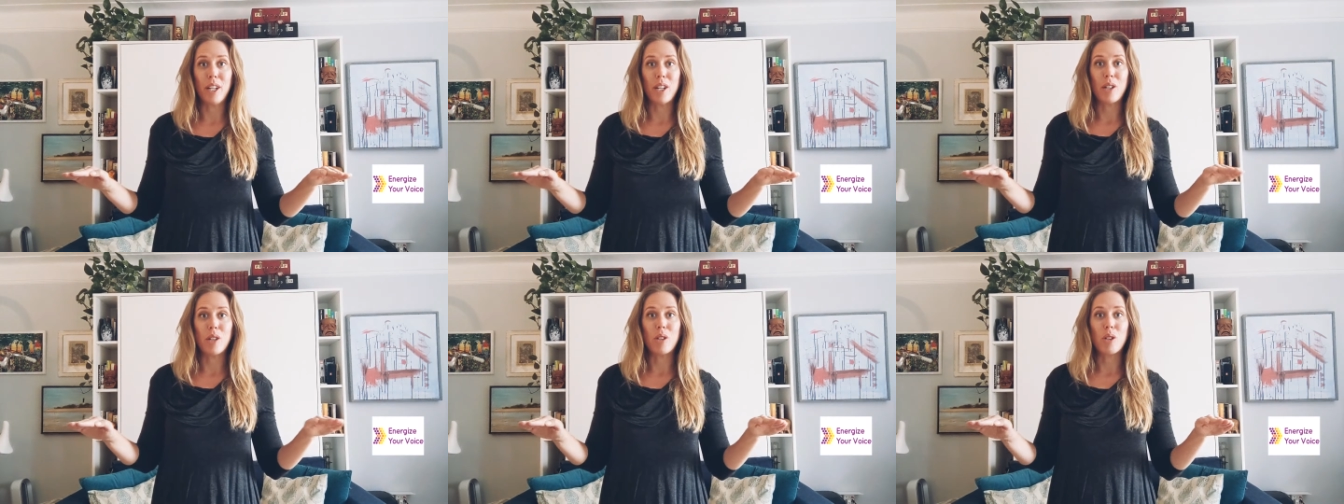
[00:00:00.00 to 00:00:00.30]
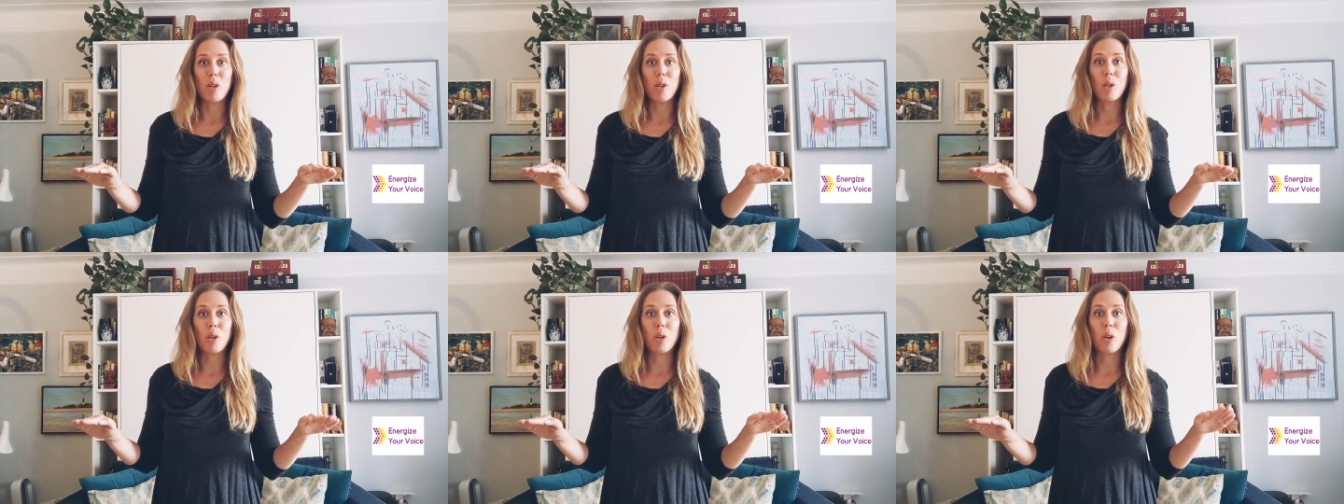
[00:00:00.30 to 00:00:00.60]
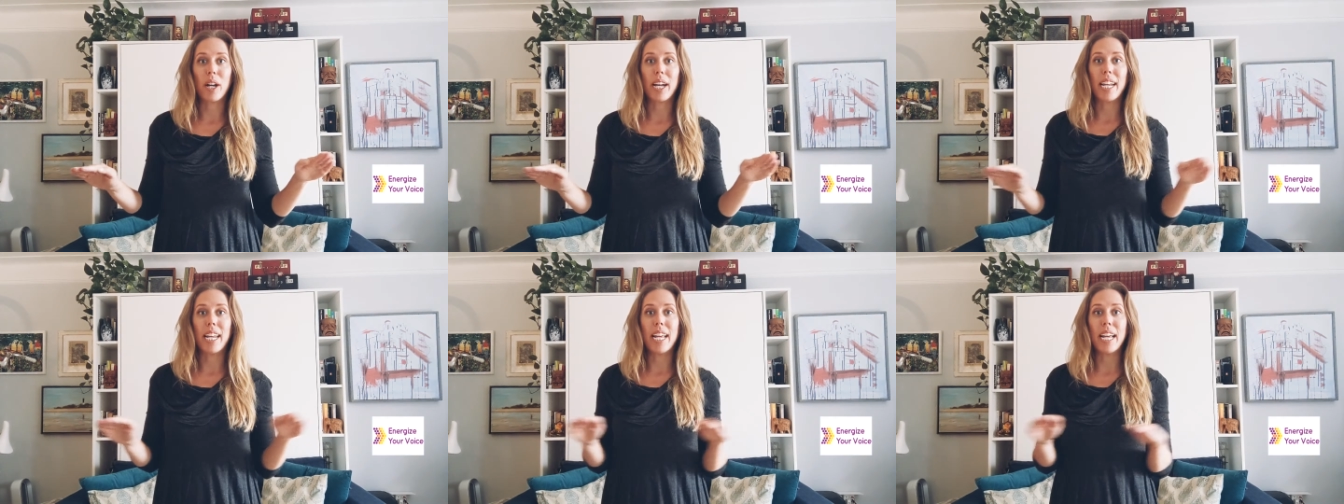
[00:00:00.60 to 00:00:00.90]
So
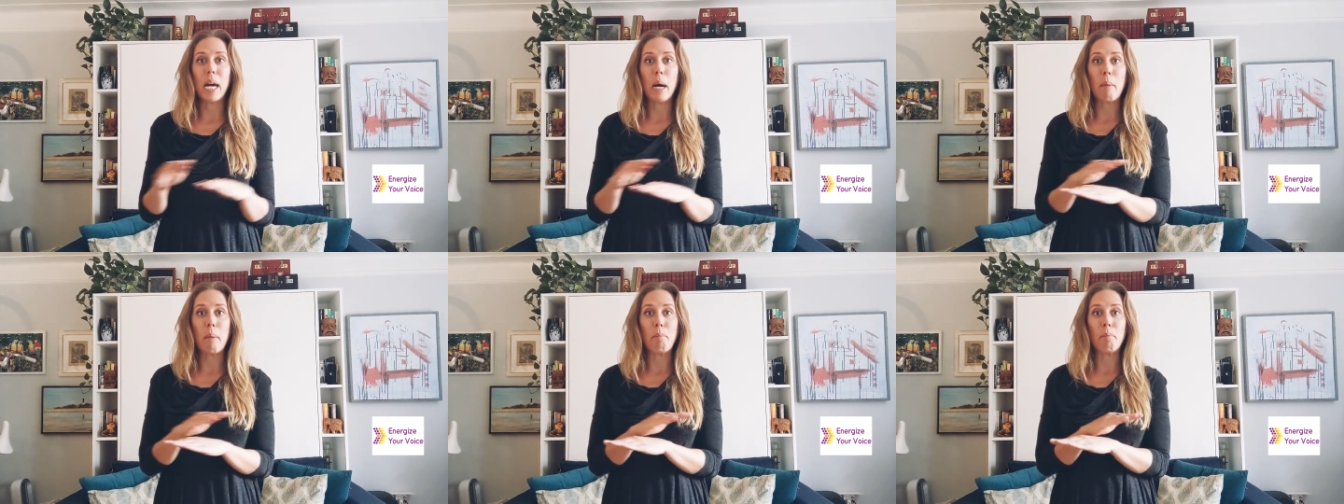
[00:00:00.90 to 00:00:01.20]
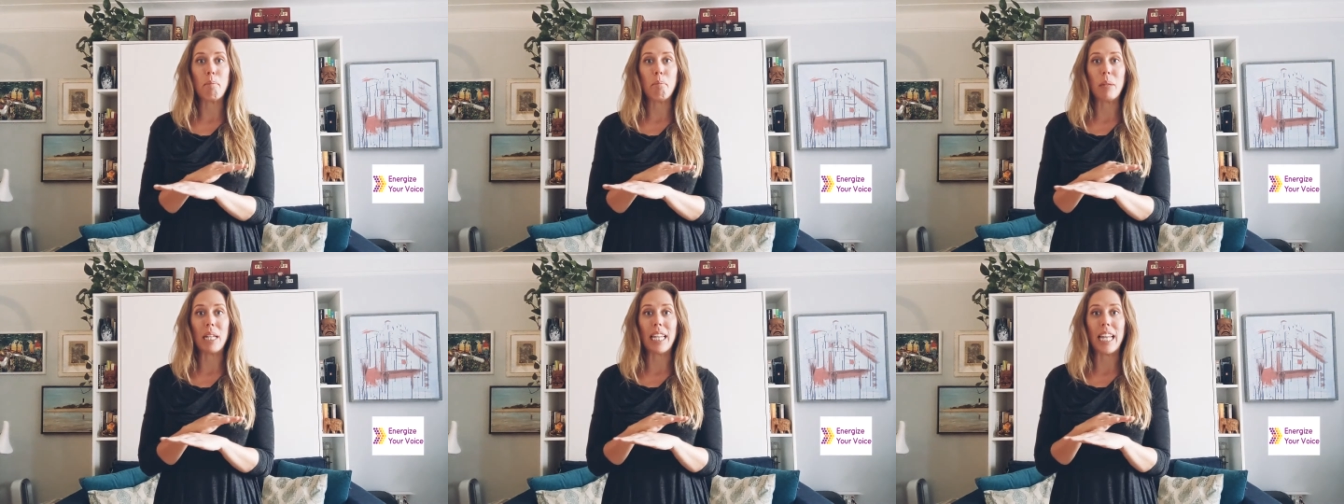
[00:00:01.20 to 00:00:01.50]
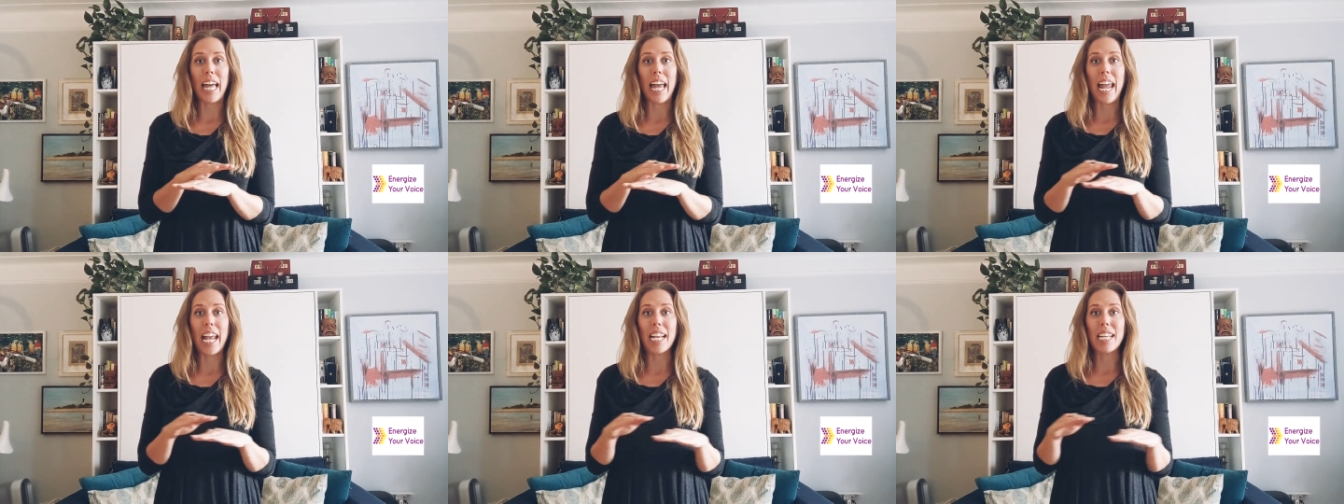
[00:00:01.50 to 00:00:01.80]
creating a
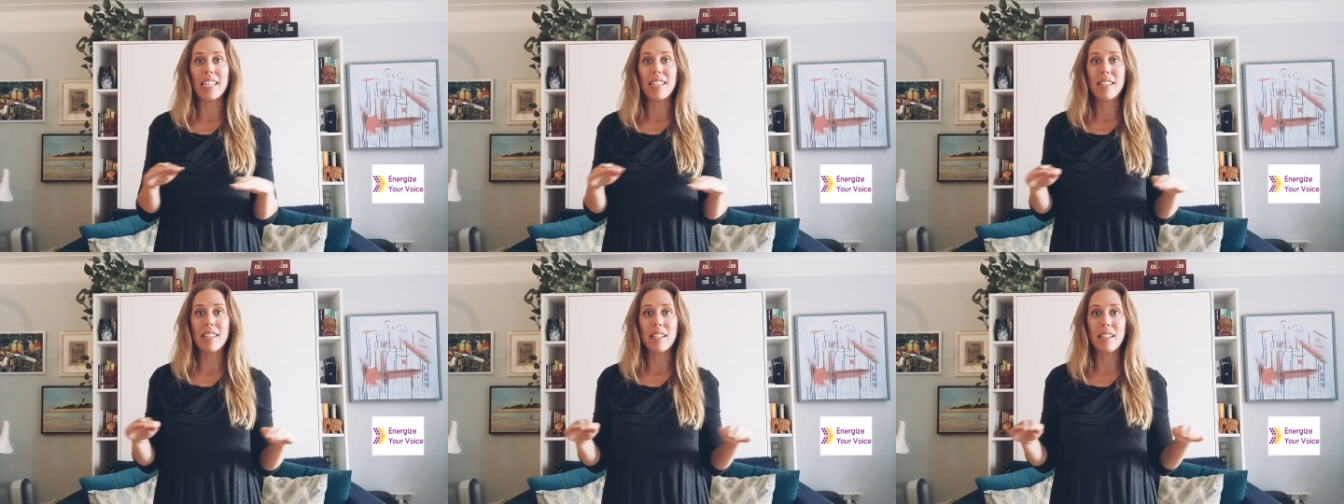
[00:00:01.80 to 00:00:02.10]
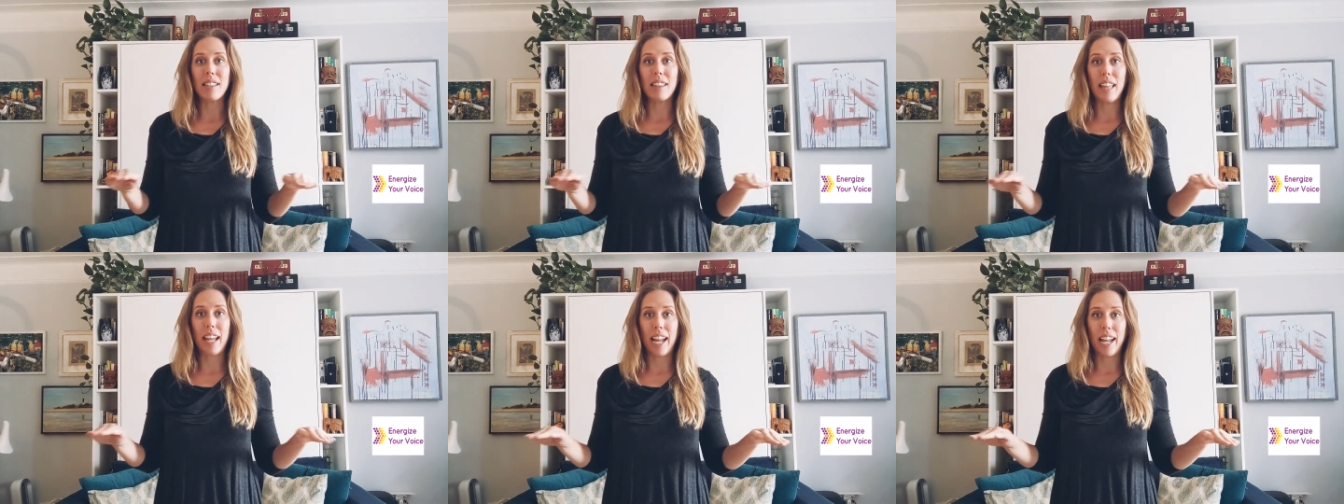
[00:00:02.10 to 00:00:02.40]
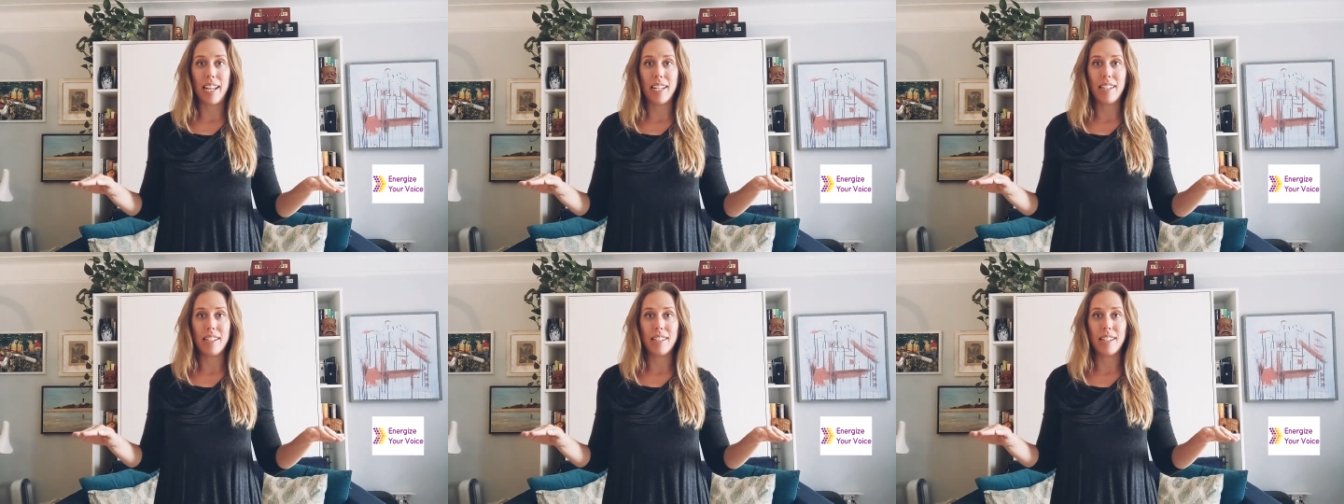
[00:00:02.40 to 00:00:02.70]
blank
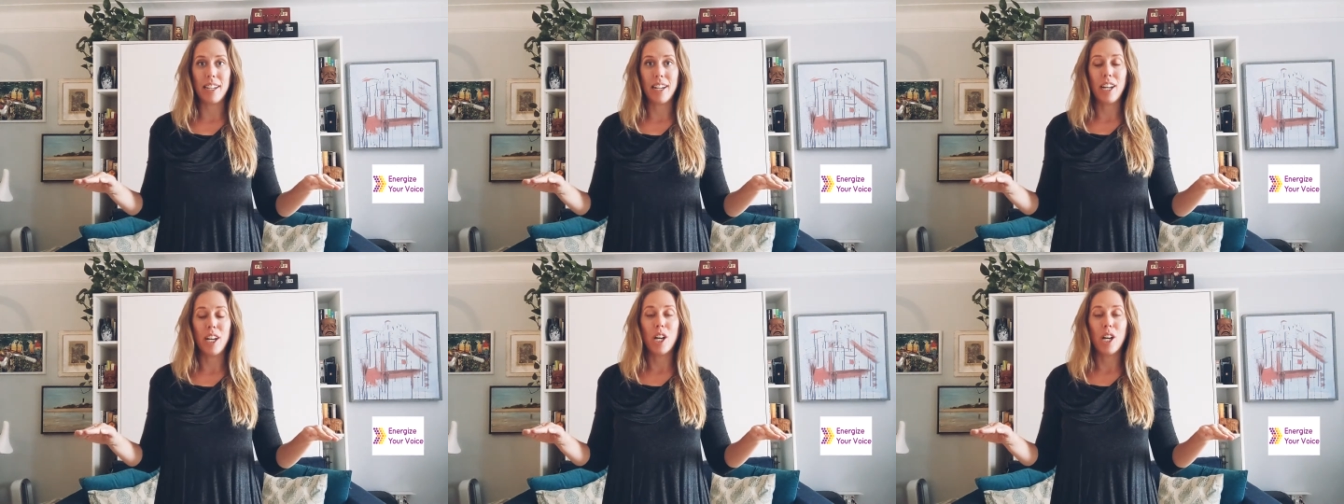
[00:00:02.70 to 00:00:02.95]
slate